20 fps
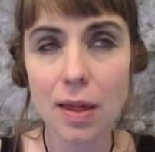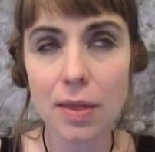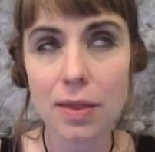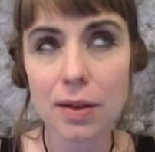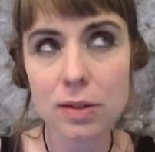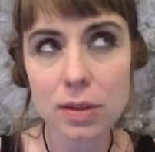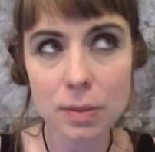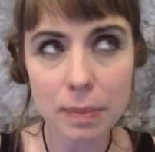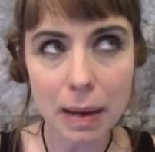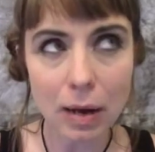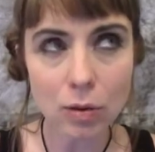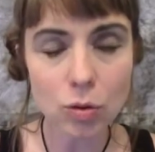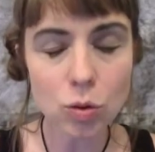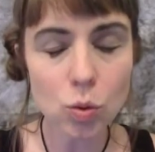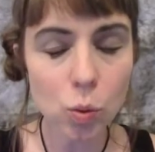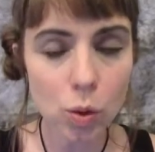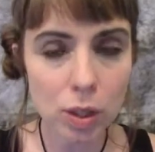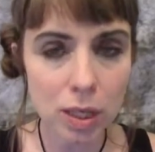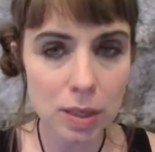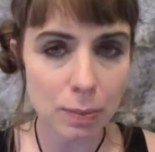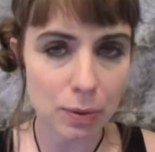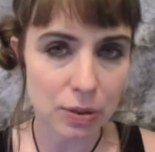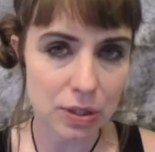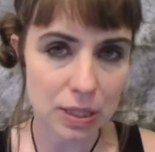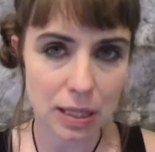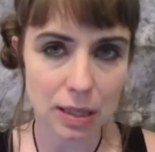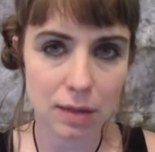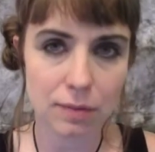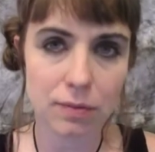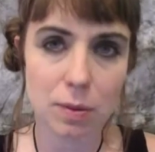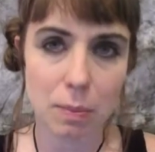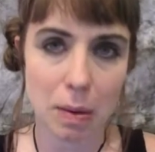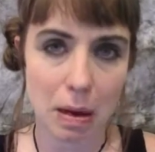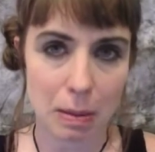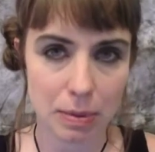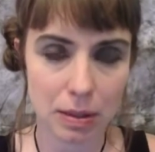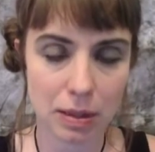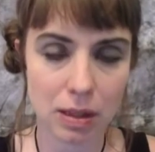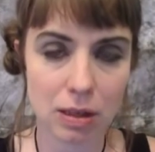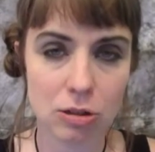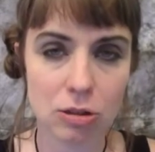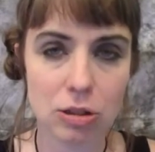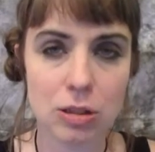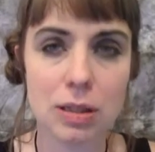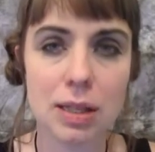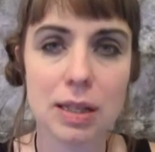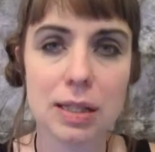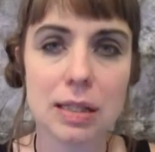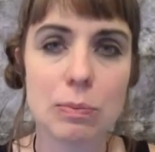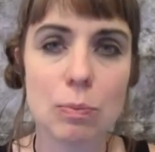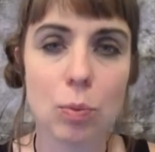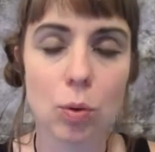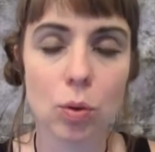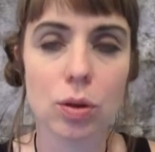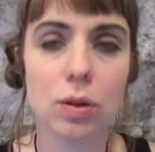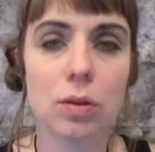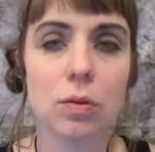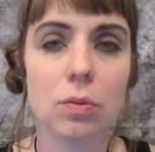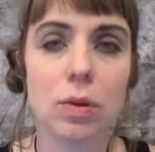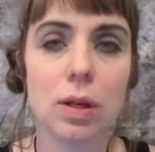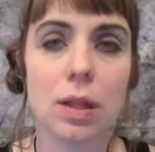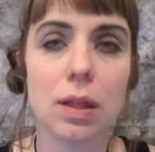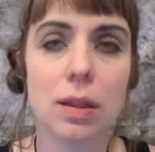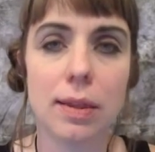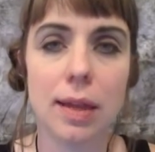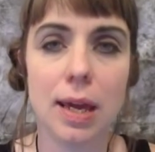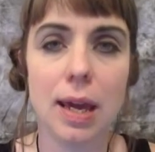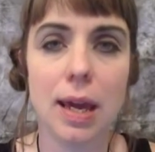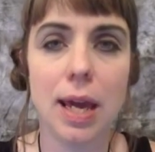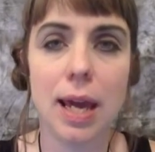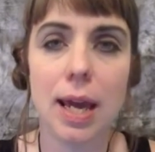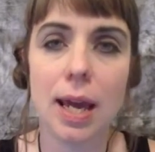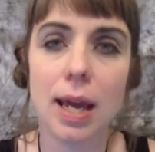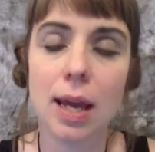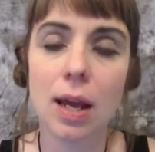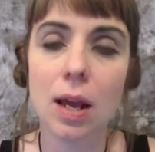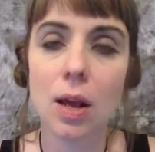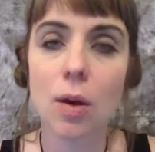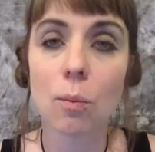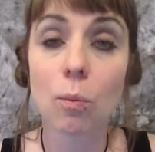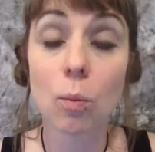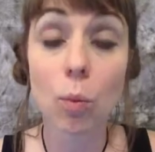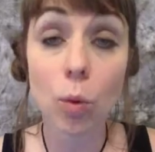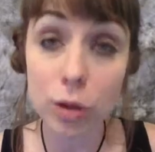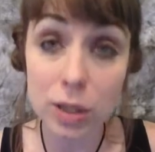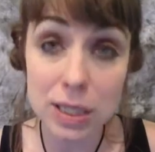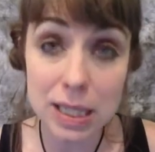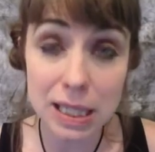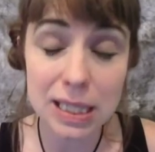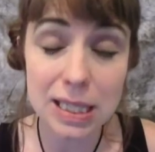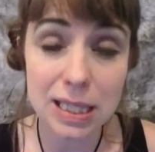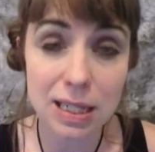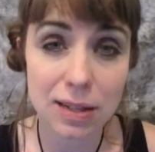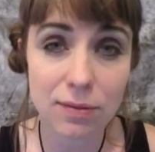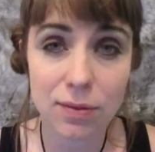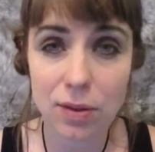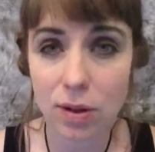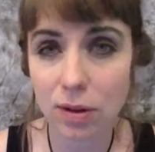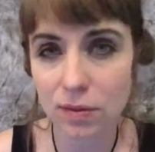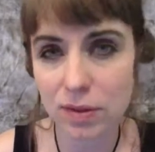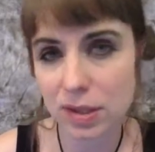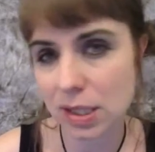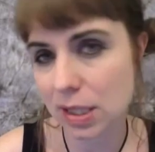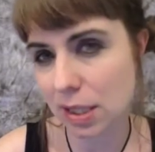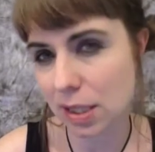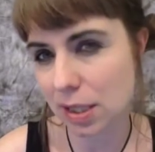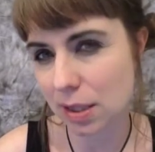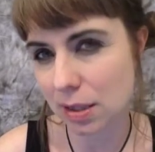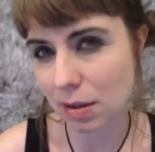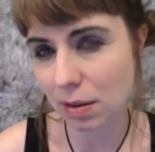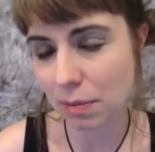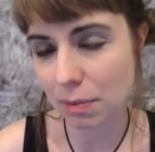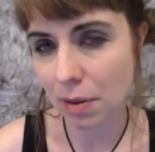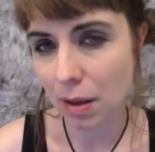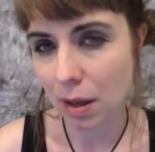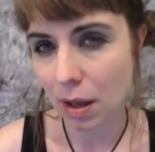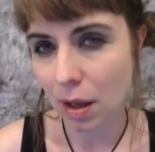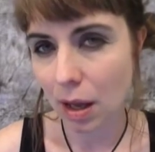there's about 20% of the population that's born with a more sensitive nervous system.